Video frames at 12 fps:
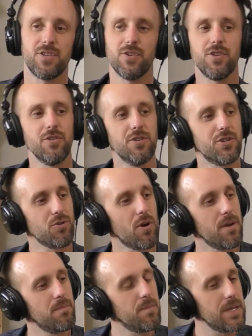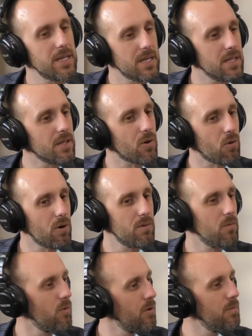so, do you enjoy being in the
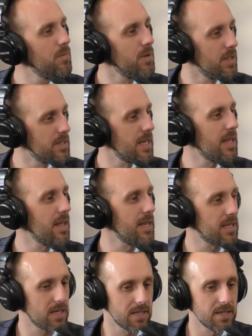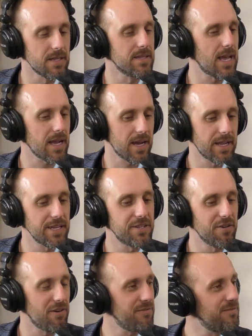courtroom? Does that like does that kind of get
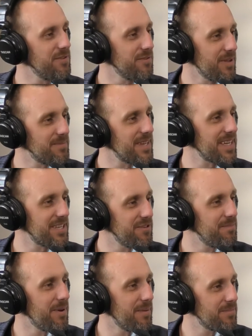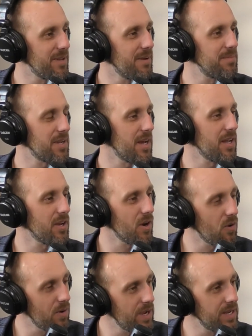you all fueled up? Does that get you pumped up to kind of
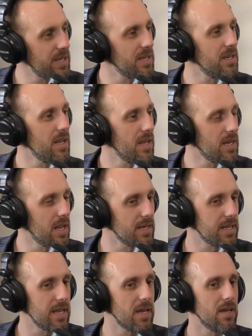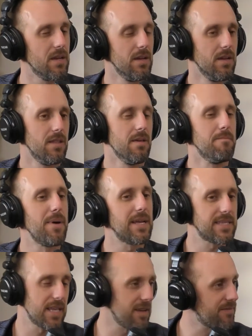go in and, and, and get the
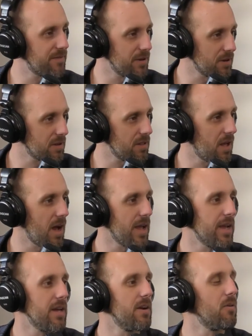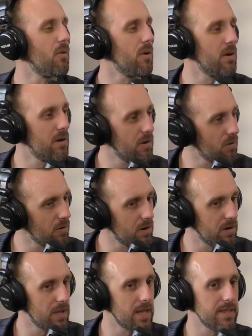best thing for your client, or
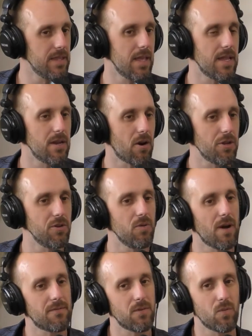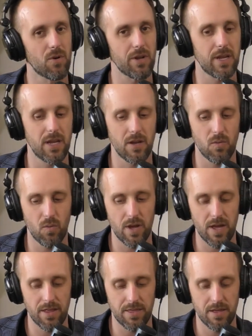or and and are you ever working
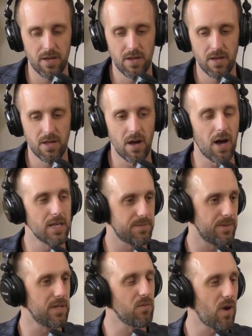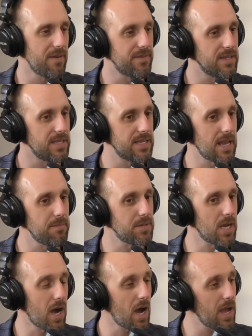with a husband and wife at the same
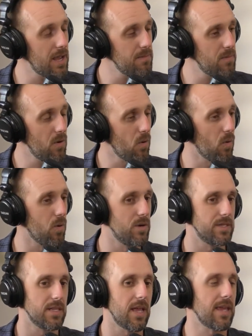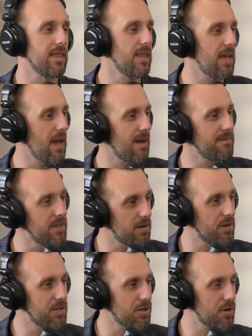time, or is it like they have
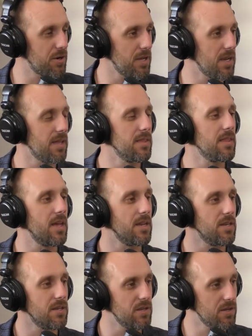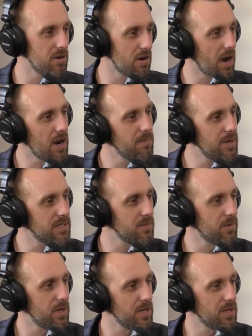their attorney and then you're hired by someone